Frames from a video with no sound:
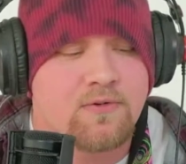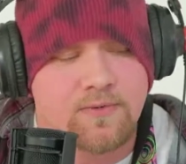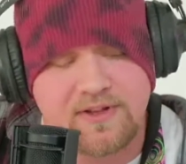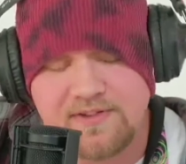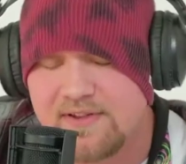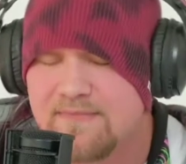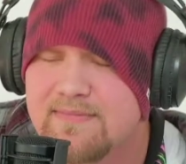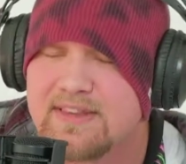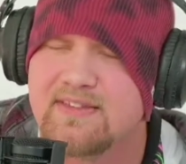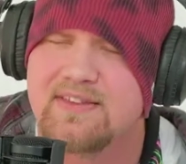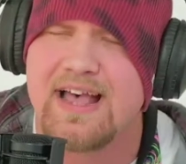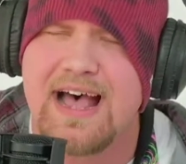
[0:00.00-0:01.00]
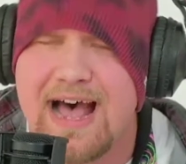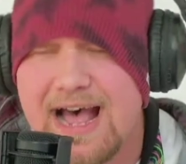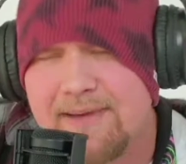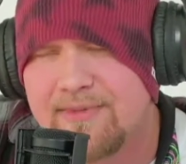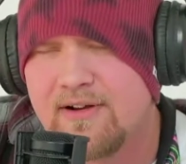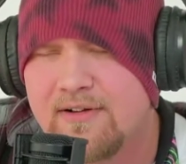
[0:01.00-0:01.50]
wasting my
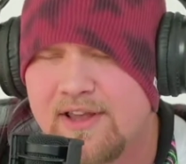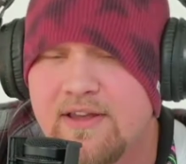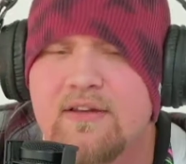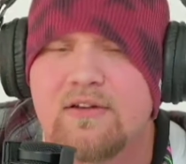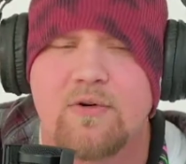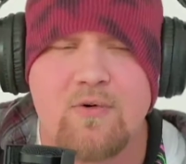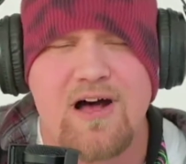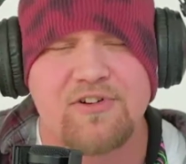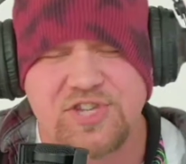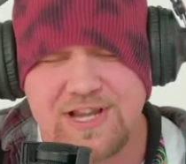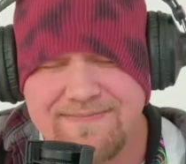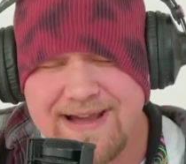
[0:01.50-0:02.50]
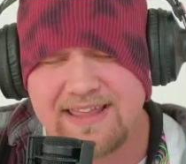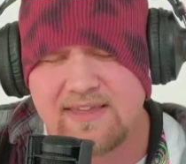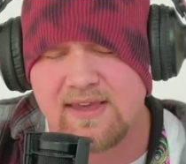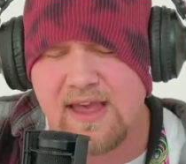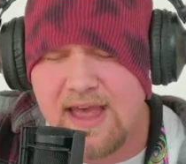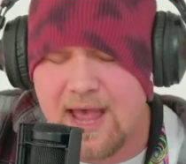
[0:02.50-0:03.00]
time on it. Won't you
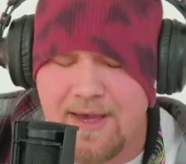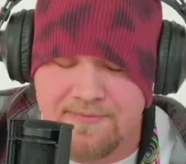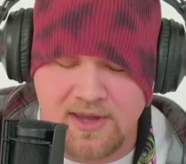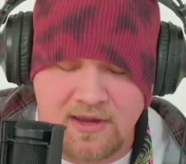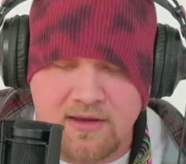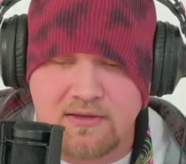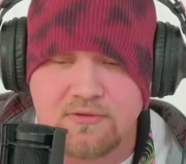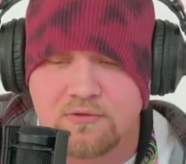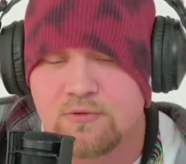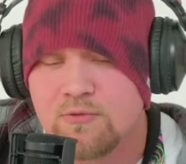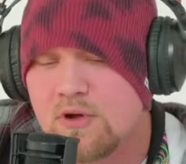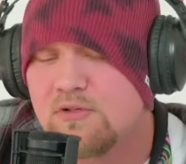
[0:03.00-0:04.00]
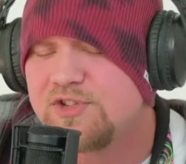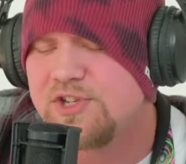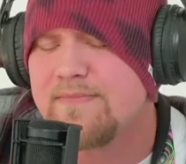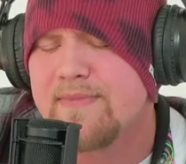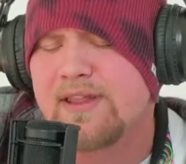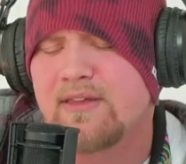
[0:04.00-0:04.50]
medicate me? Won't
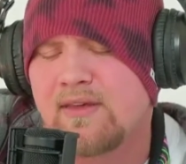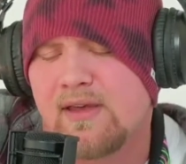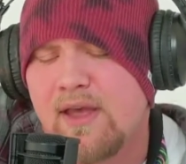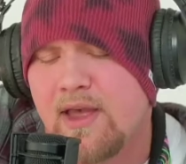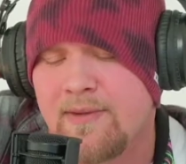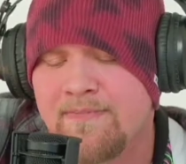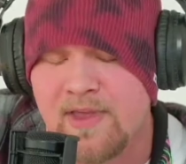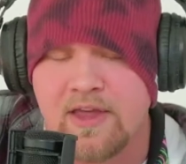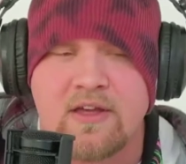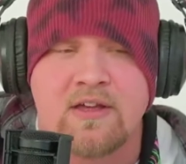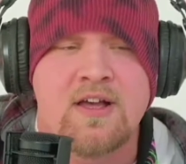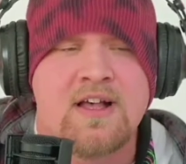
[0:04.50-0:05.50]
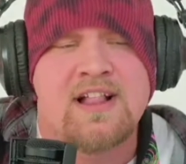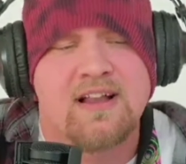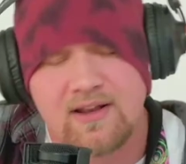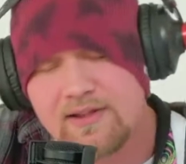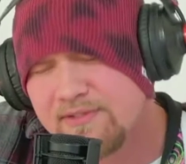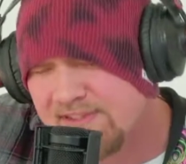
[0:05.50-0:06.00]
you medicate me?
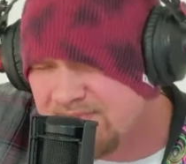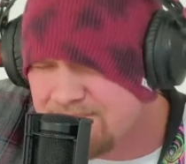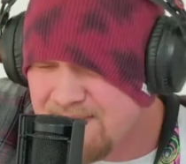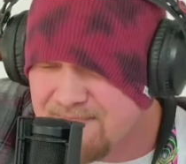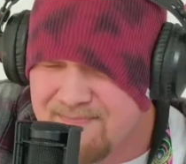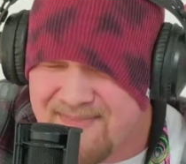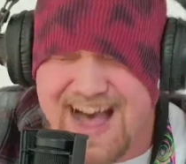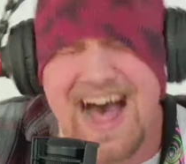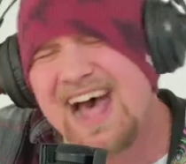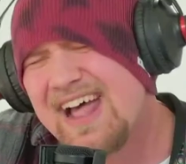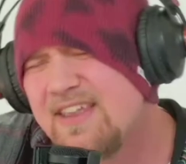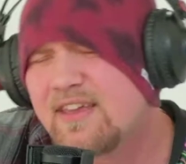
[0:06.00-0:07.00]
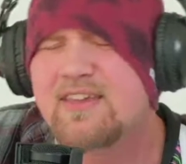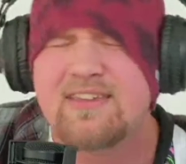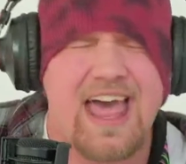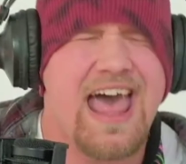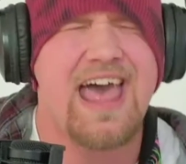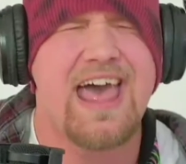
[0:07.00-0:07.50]
Losing my mind
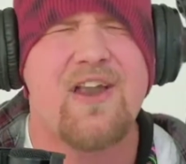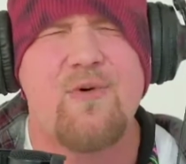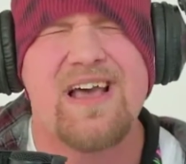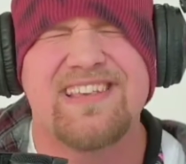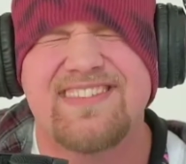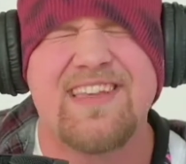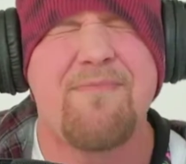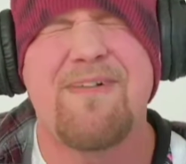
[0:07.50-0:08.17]
again, wasting my